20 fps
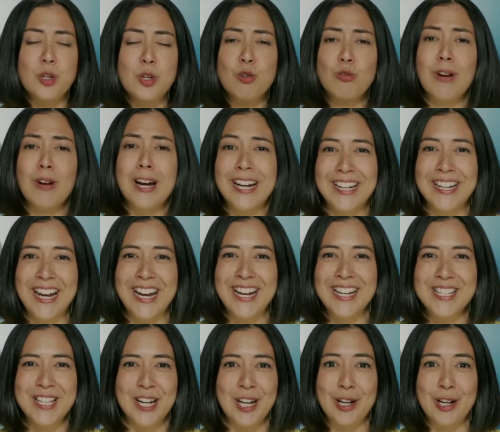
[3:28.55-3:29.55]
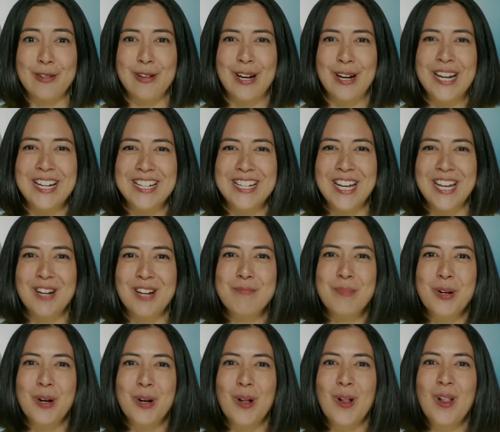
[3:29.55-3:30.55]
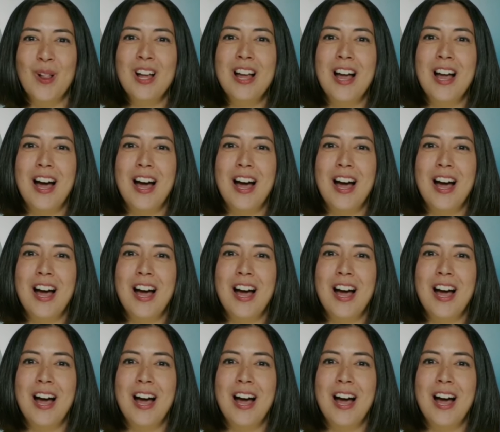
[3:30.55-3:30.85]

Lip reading: great case study, a great example,